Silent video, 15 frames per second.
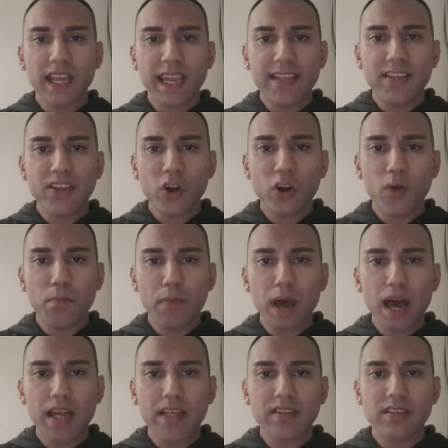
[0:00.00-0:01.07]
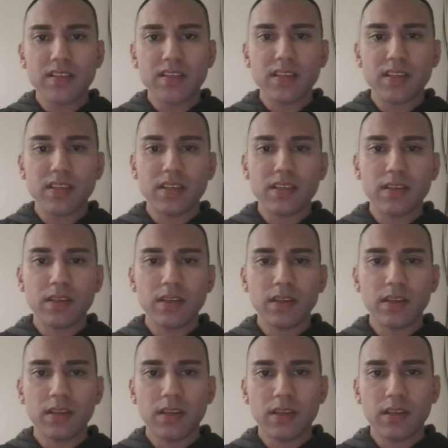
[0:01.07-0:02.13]
in your mind
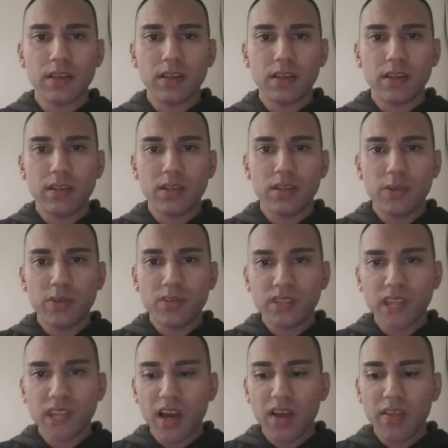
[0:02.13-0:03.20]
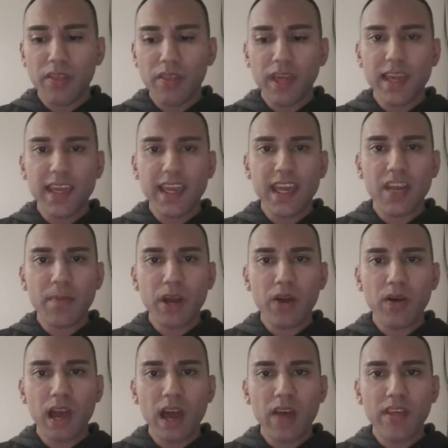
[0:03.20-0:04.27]
you start thinking
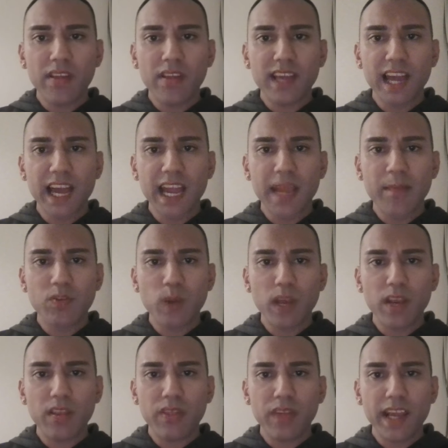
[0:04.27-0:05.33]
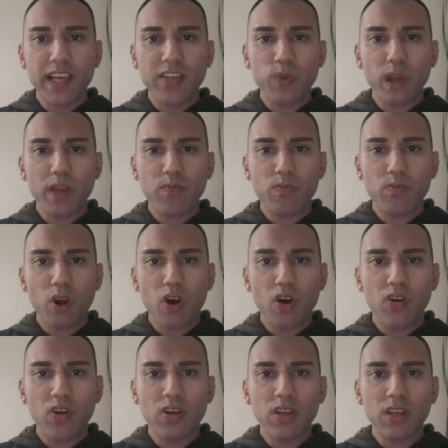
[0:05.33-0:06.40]
about other times when things went
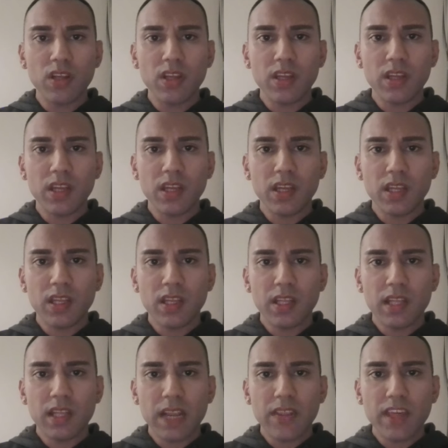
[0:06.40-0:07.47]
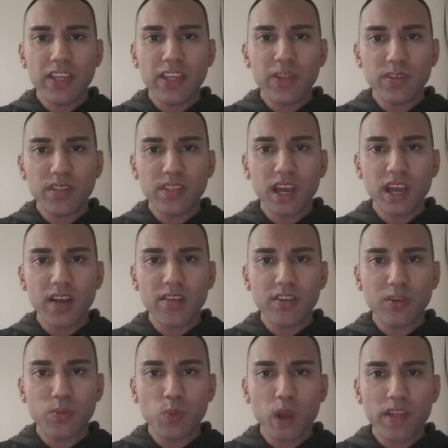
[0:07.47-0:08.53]
wrong, and then you start
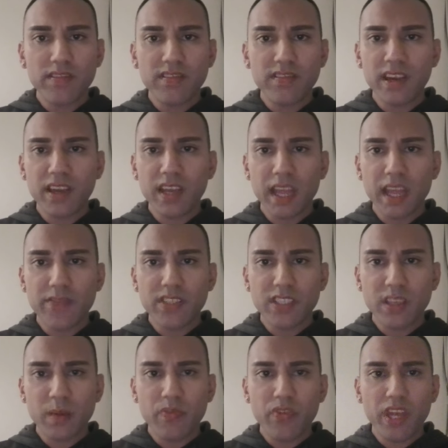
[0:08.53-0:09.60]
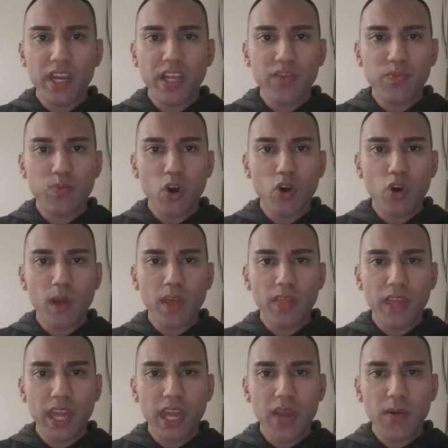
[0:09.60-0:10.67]
to wonder if something is wrong
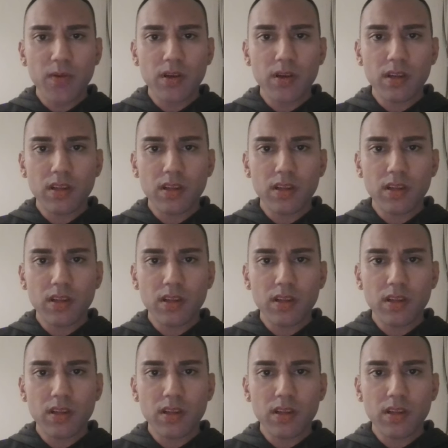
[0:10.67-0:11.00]
with you.